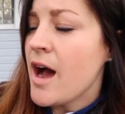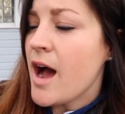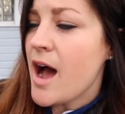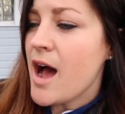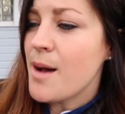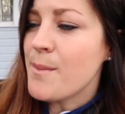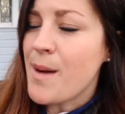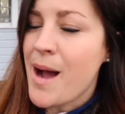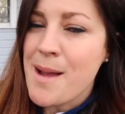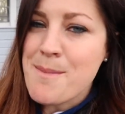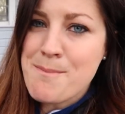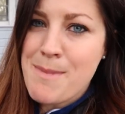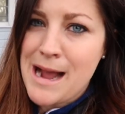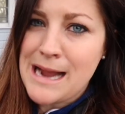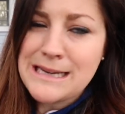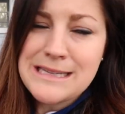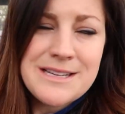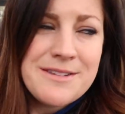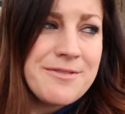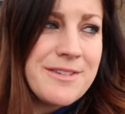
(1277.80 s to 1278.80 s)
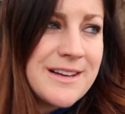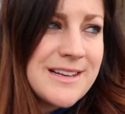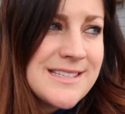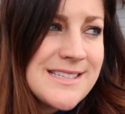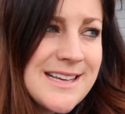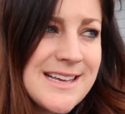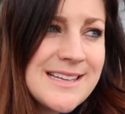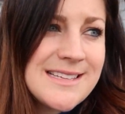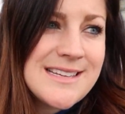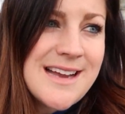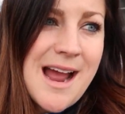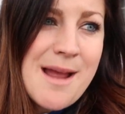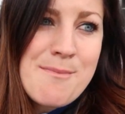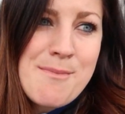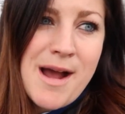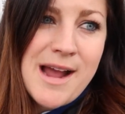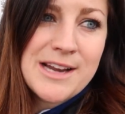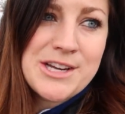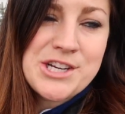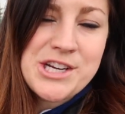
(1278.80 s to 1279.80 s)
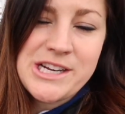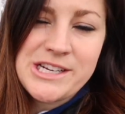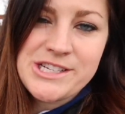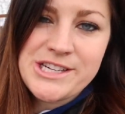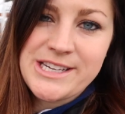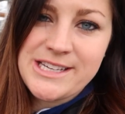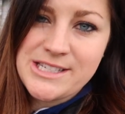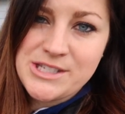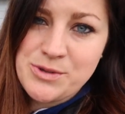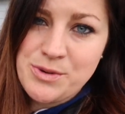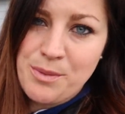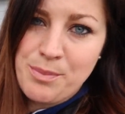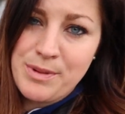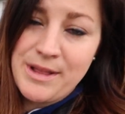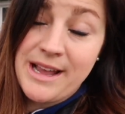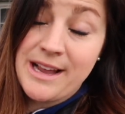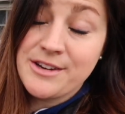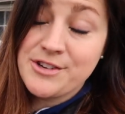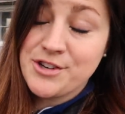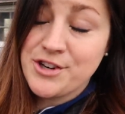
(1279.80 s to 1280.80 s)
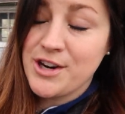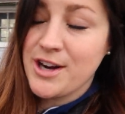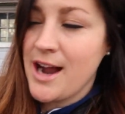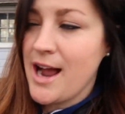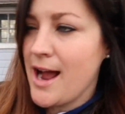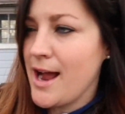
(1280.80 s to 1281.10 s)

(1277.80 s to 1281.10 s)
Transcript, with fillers: Um, I might fix it. I might change it into a planter.